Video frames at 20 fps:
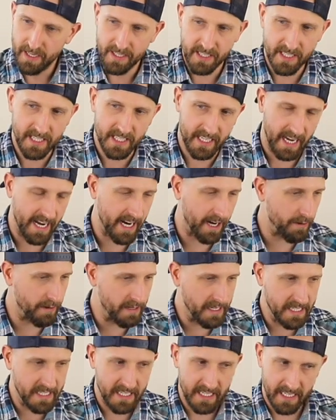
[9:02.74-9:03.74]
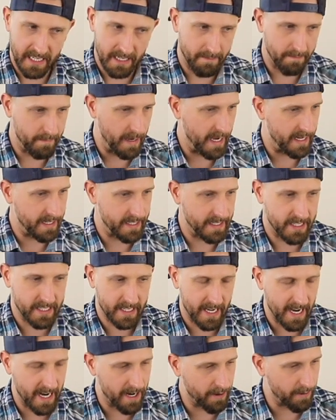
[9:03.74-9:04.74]
scary team, man,
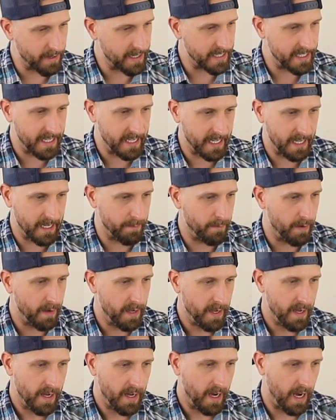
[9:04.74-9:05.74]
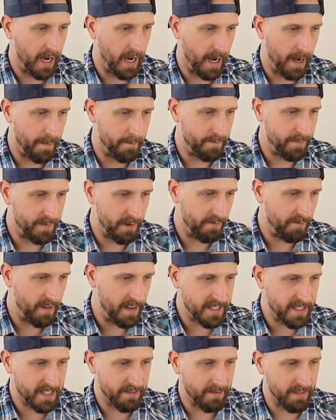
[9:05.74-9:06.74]
scary team.
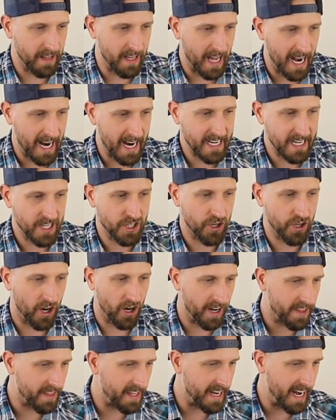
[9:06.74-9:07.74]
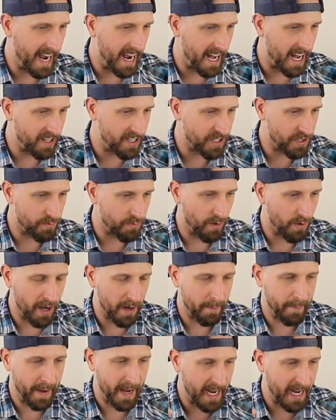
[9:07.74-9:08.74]
Defensive line, Jonathan Allen,
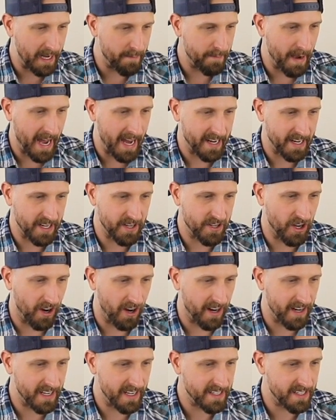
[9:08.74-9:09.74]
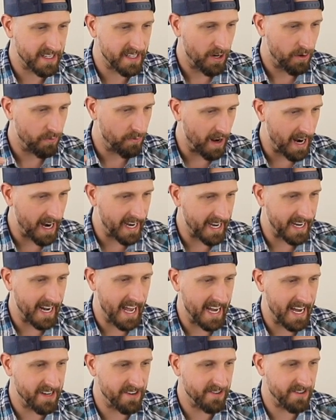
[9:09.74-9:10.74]
Deron Payne, Matt Adonis, Ryan
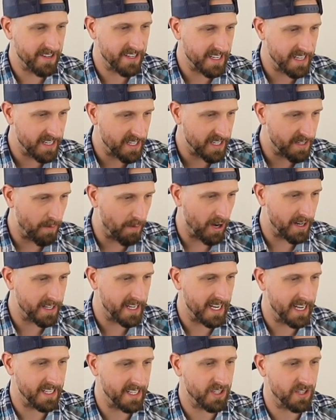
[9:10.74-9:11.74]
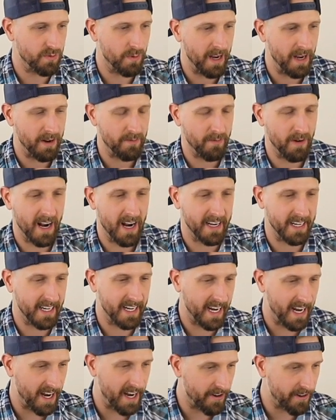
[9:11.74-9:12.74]
Anderson, Montez Sweat, Ryan
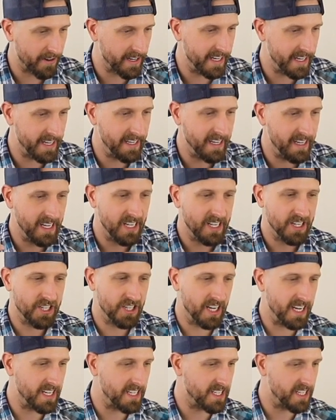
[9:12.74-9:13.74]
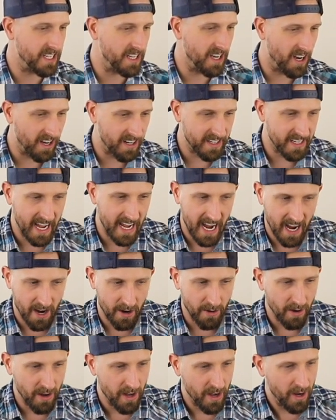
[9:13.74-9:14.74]
Kerrigan, Chase Young
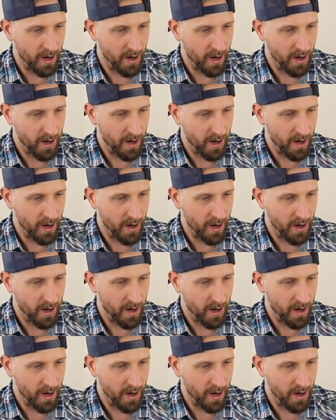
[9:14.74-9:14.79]
now.